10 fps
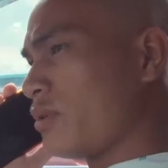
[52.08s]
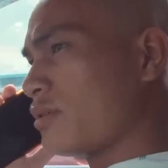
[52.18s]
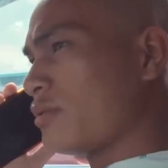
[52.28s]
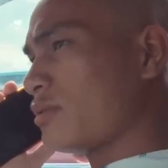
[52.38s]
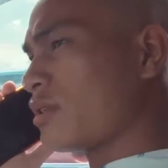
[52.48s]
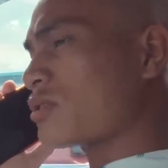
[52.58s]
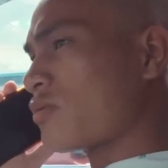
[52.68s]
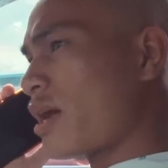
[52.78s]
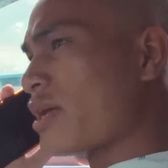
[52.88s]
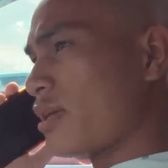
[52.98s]
mode. That's
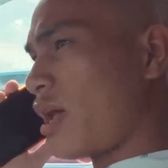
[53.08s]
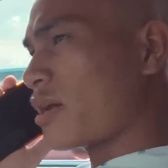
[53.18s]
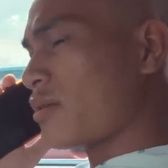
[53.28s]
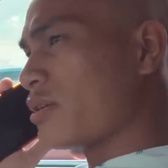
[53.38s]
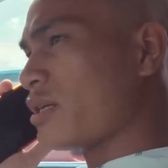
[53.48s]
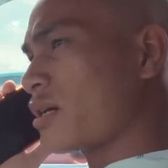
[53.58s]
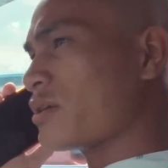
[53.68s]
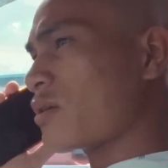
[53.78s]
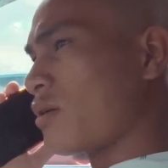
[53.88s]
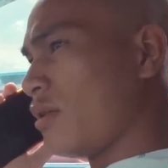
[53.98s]
why I cannot hear
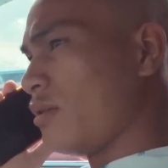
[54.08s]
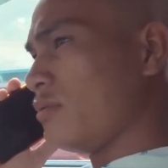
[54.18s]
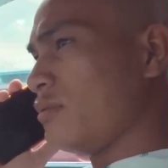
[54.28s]
your call.